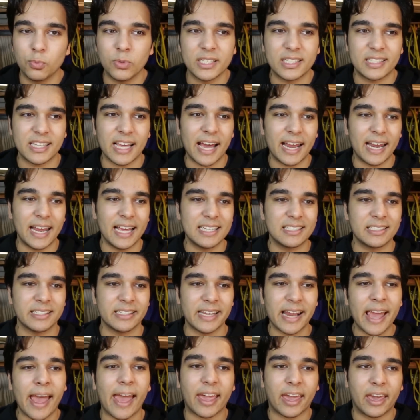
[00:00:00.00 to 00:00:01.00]
was that his
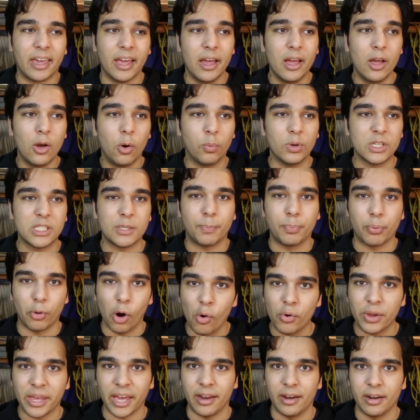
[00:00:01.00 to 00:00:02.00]
neck was
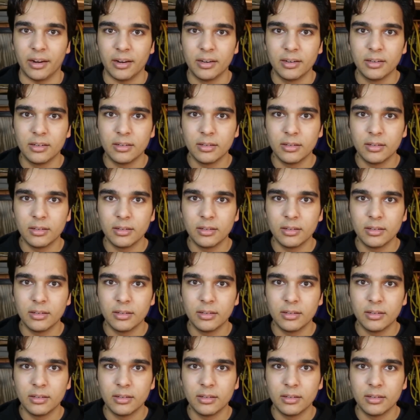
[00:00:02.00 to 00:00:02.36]
broken.